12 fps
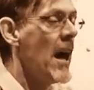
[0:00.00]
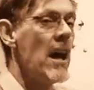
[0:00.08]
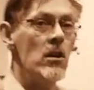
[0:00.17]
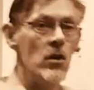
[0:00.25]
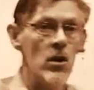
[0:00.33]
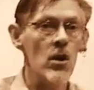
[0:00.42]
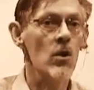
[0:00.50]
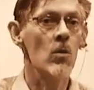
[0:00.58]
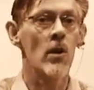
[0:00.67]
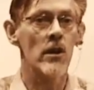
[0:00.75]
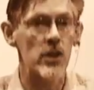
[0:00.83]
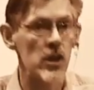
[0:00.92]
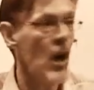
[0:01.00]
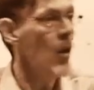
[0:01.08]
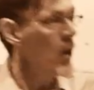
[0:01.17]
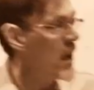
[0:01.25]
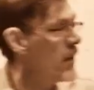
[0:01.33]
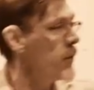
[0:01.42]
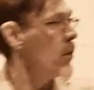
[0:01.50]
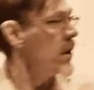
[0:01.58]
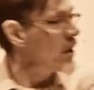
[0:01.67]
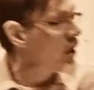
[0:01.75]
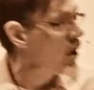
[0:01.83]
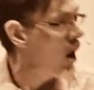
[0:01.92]
and you will so live with
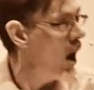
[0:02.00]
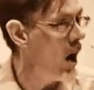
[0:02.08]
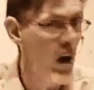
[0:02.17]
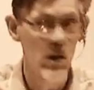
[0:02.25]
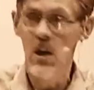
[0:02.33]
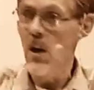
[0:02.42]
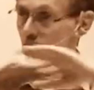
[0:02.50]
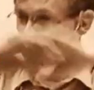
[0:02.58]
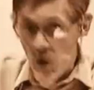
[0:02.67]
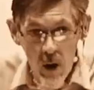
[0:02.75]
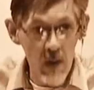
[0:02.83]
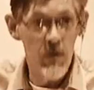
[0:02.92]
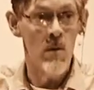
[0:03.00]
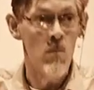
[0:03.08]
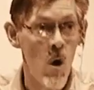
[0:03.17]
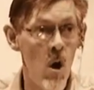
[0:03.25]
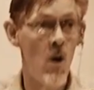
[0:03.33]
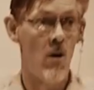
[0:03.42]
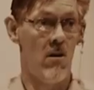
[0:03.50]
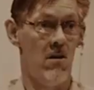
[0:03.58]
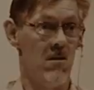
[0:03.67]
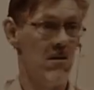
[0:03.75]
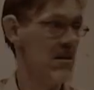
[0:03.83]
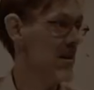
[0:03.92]
God
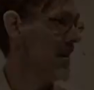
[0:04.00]
forevermore.